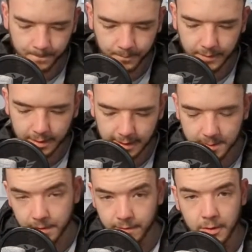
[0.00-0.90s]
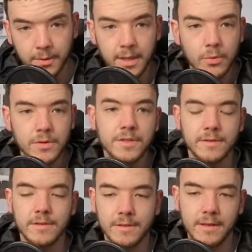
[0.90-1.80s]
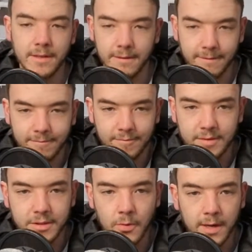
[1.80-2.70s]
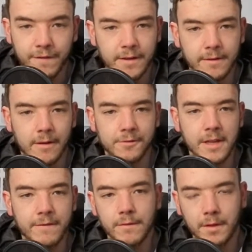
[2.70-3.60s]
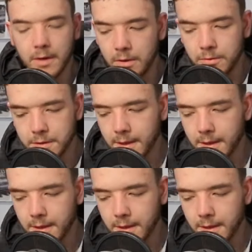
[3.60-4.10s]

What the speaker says: Let's be real. He wasn't going to do anything on either of the goals.